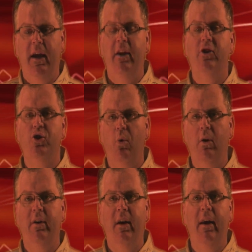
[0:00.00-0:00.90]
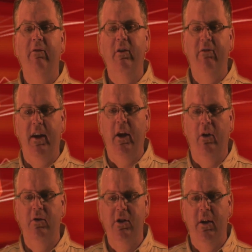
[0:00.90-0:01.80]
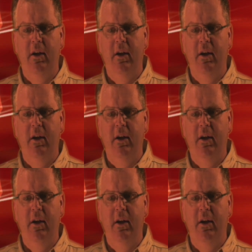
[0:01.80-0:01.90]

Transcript: into short delivered videos.